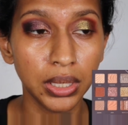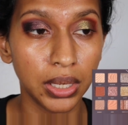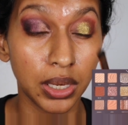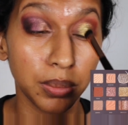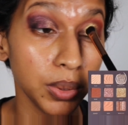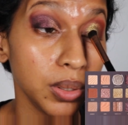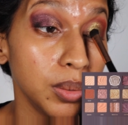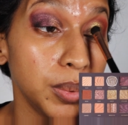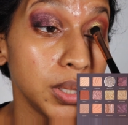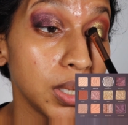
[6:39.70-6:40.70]
and we're gonna
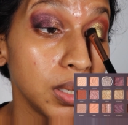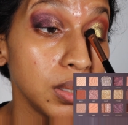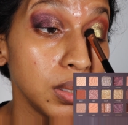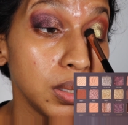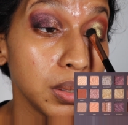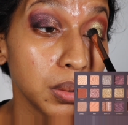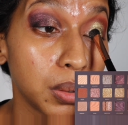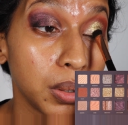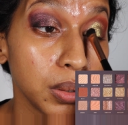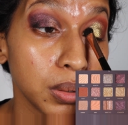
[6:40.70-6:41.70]
put that in the inner
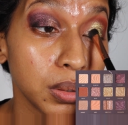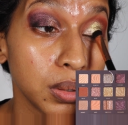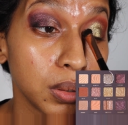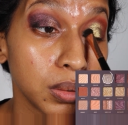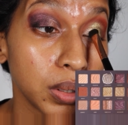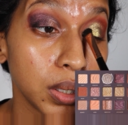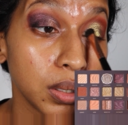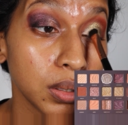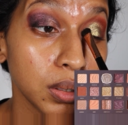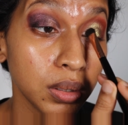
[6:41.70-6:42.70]
corner right
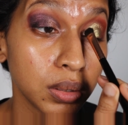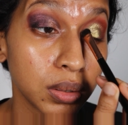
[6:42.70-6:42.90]
here.